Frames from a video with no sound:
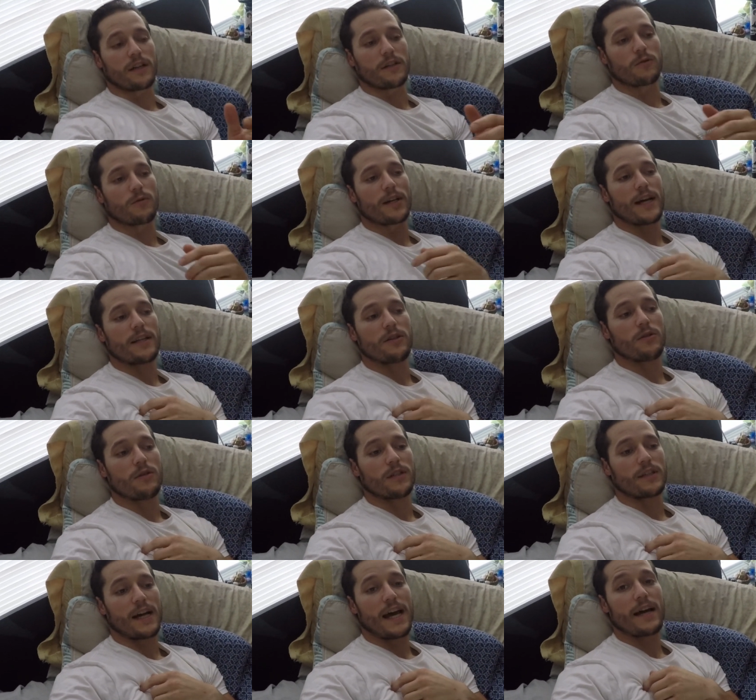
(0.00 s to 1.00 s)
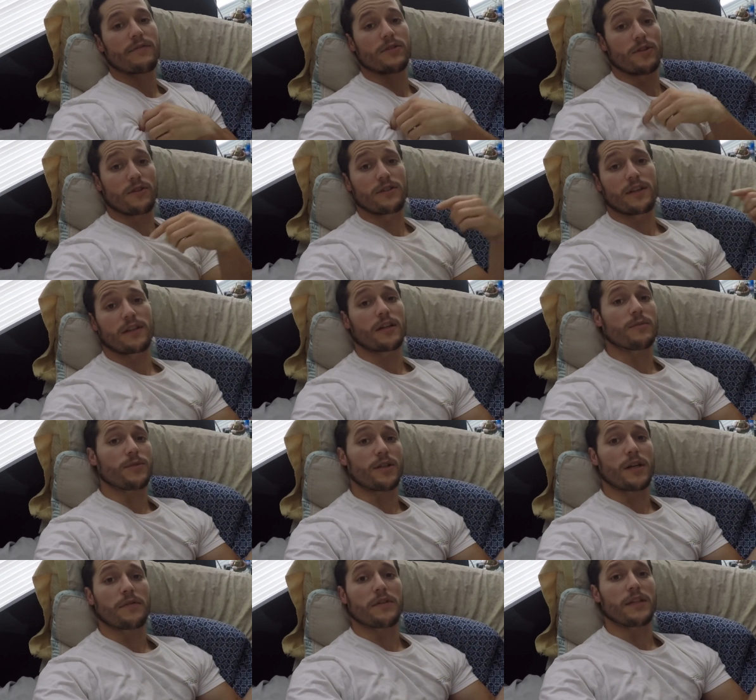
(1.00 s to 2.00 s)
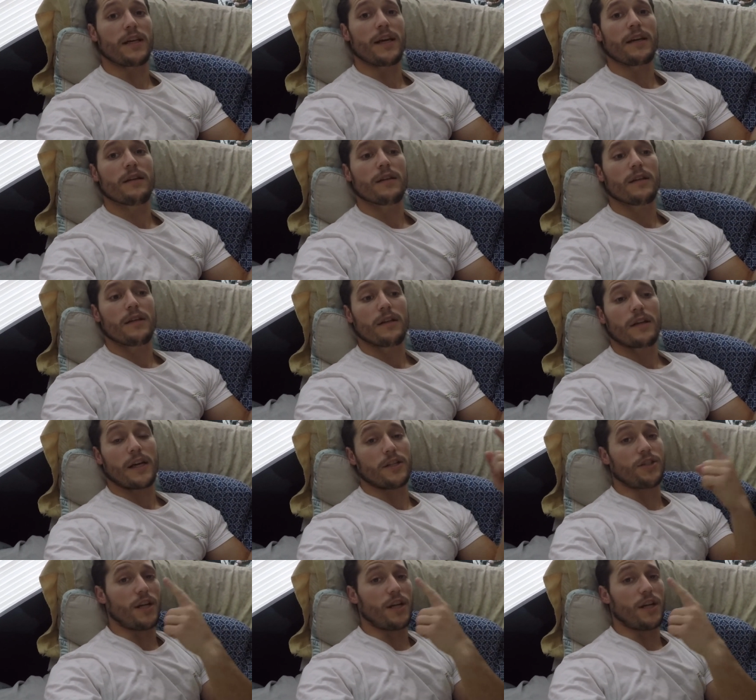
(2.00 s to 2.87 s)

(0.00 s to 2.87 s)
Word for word: Because what I do is I have a nurse that comes here every day and